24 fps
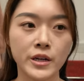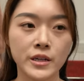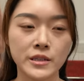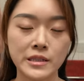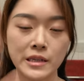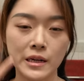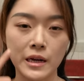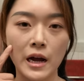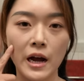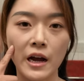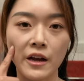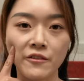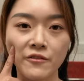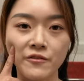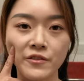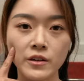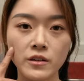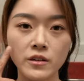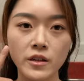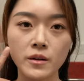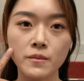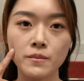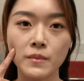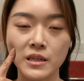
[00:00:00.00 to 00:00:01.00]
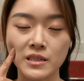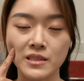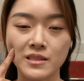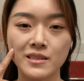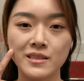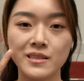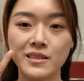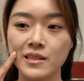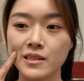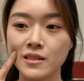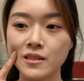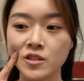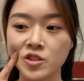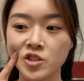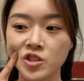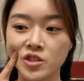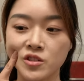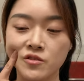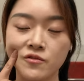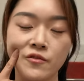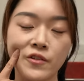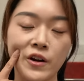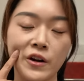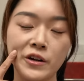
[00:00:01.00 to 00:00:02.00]
it's like I feel like my skin is
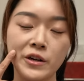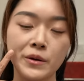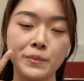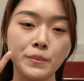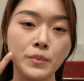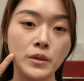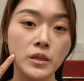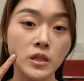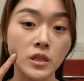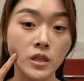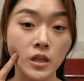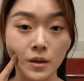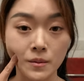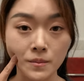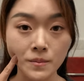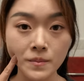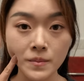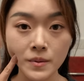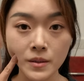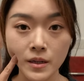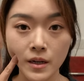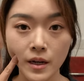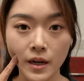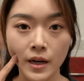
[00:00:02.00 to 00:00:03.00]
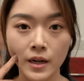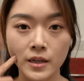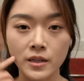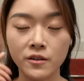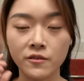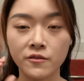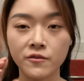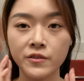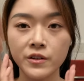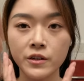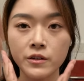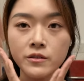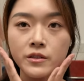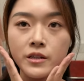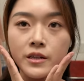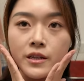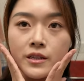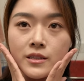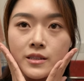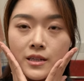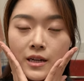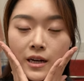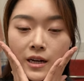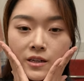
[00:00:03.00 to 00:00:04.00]
just very plump and it feels like
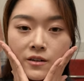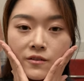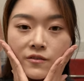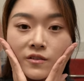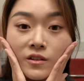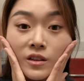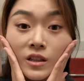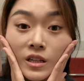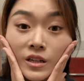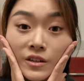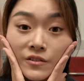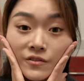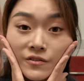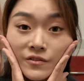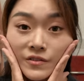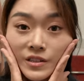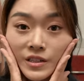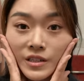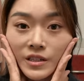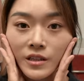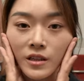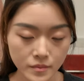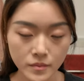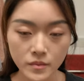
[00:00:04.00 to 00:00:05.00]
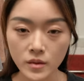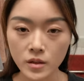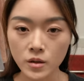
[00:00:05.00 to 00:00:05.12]
it's kind of lifted.